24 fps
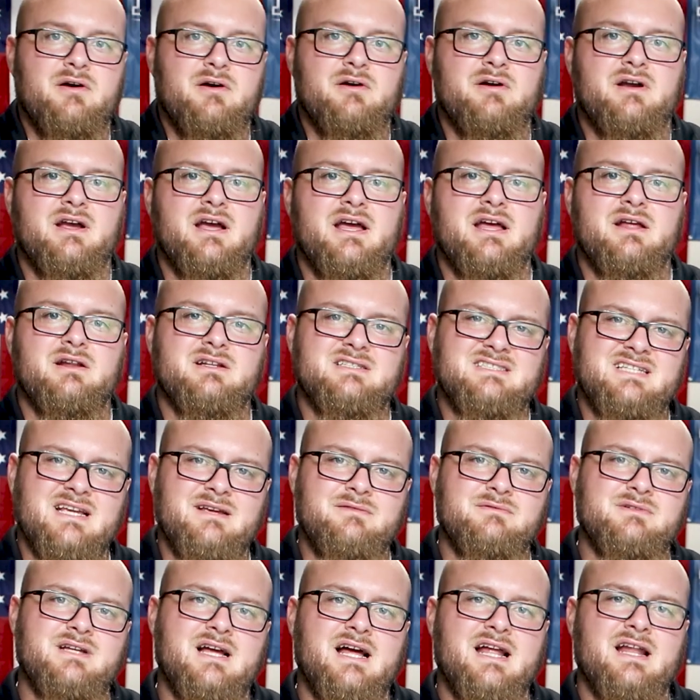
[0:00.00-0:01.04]
Okay, and the
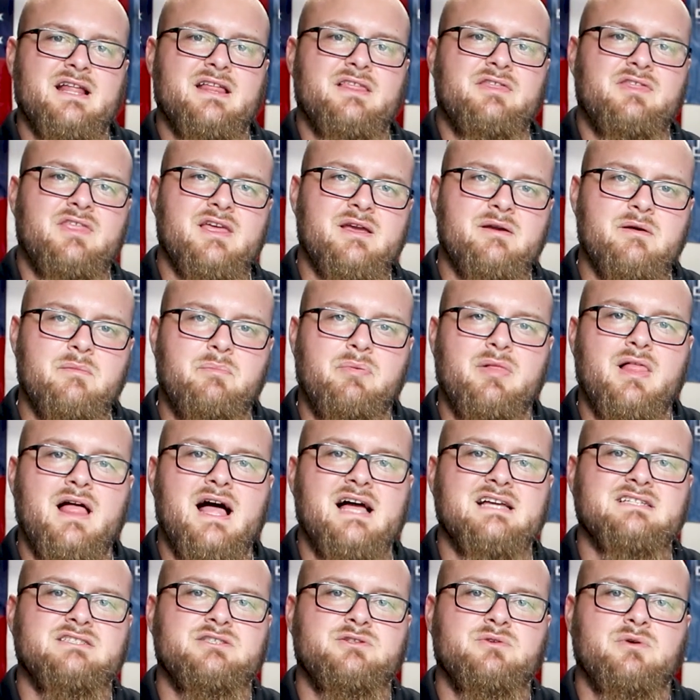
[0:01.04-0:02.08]
same kind of thing
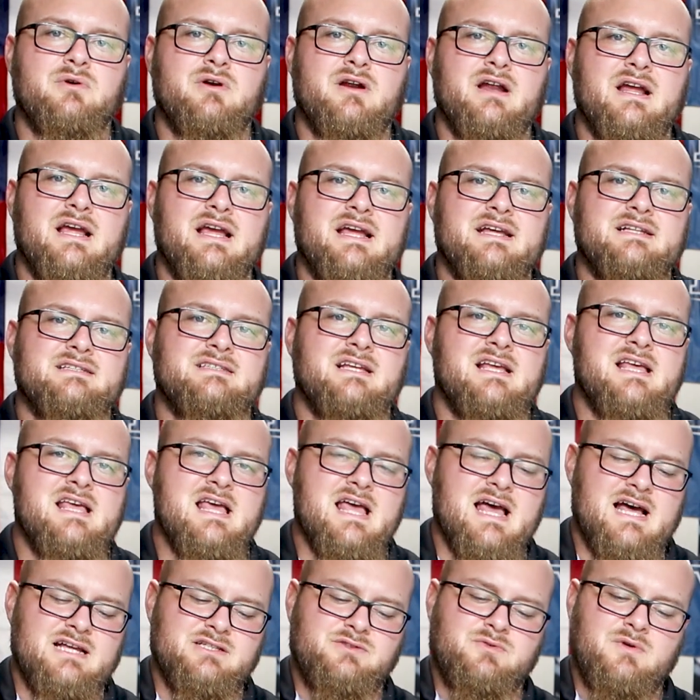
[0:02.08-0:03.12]
applies to our hand.
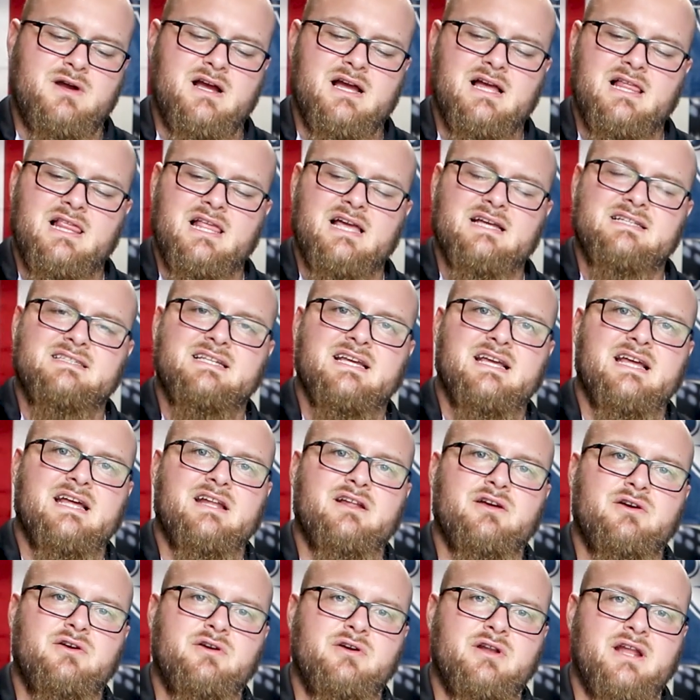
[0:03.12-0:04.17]
That's why I like to
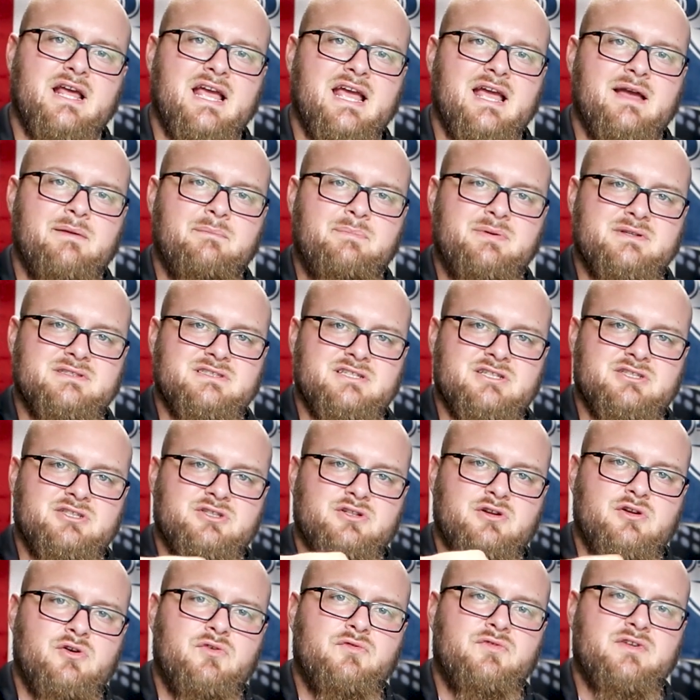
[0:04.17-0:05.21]
get a good hand
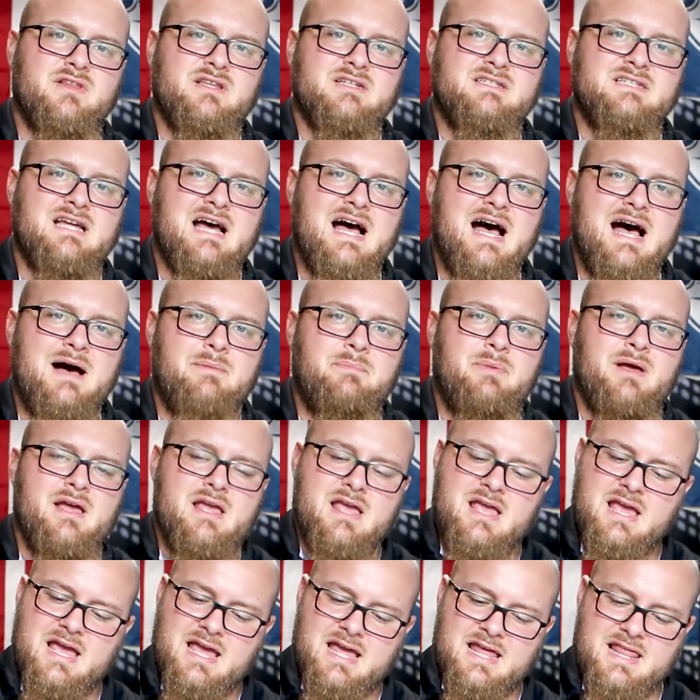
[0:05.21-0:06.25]
position over the top
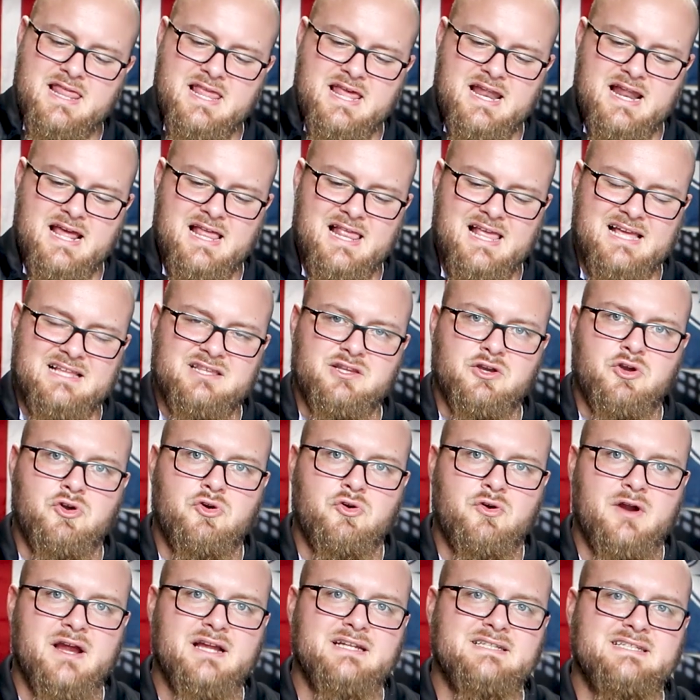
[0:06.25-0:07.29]
and then I like to
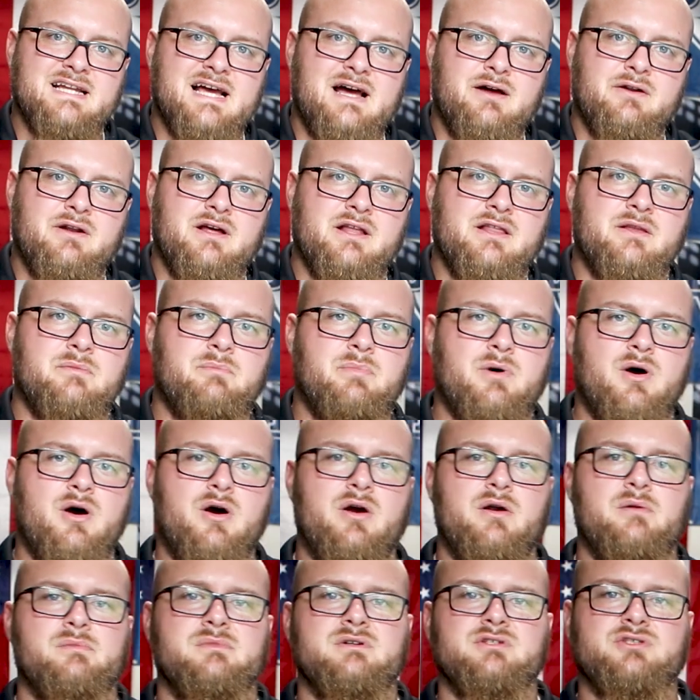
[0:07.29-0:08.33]
crank down on the
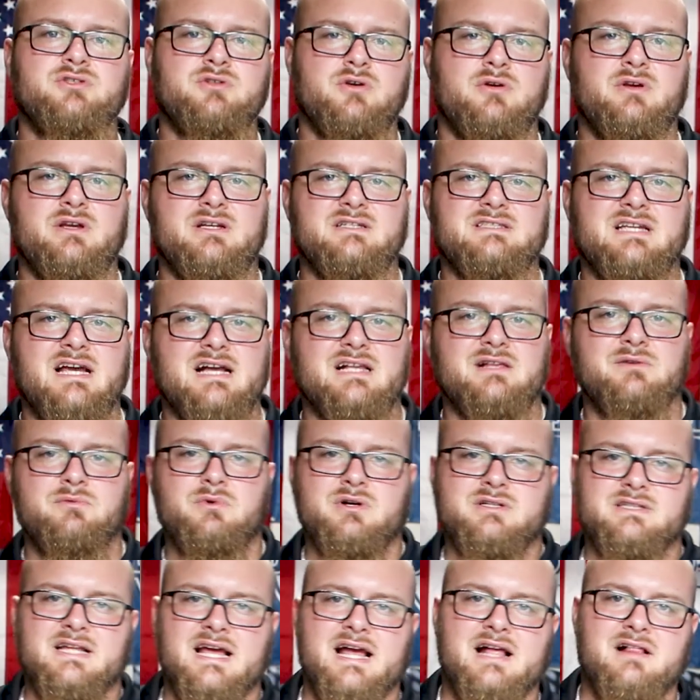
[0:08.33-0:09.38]
bar. I'm gonna show you exactly
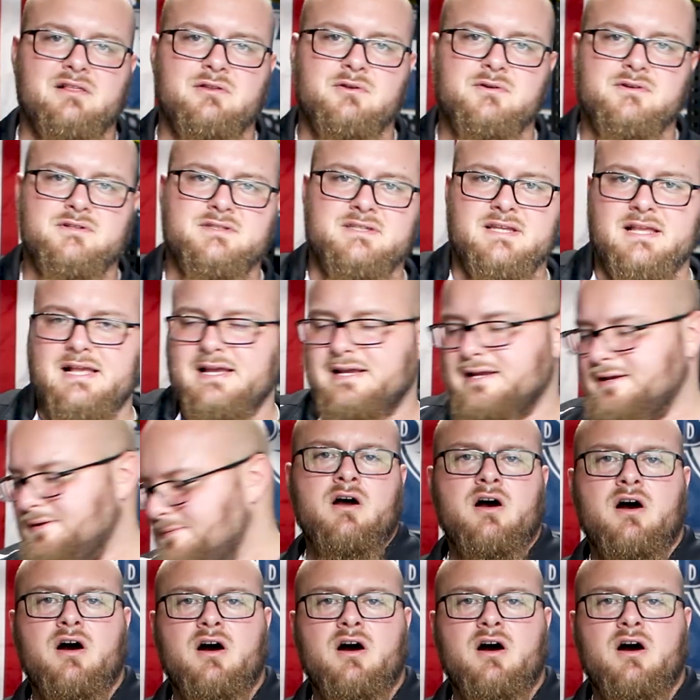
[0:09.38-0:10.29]
what that looks like.